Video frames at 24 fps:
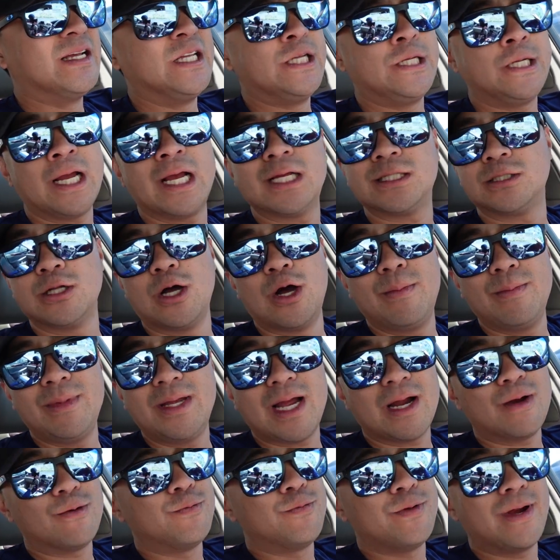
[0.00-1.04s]
You guys know
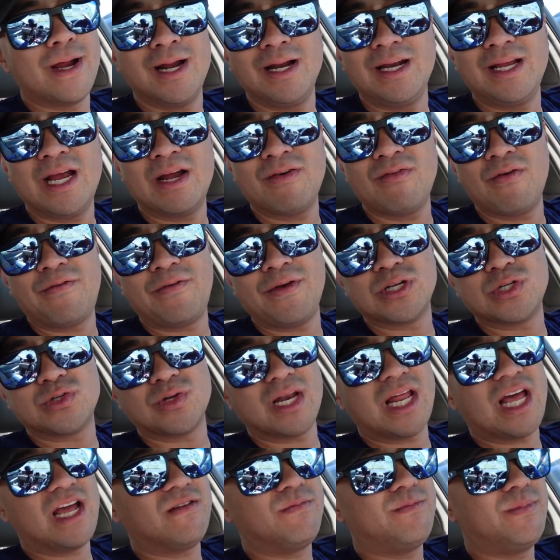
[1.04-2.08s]
me, I rarely ever fish
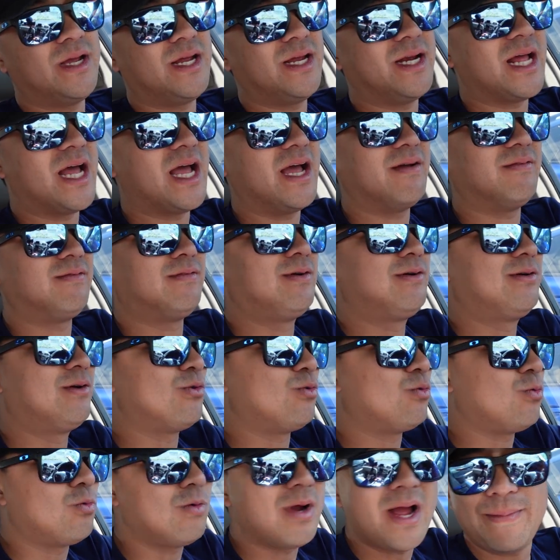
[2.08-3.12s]
with live bait. I have
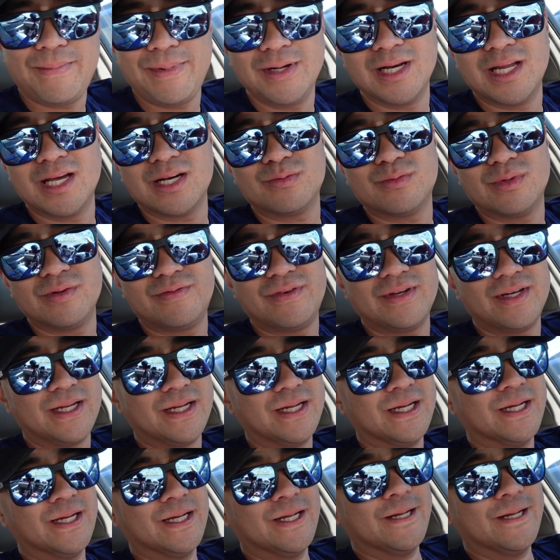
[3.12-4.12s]
crappy luck with it.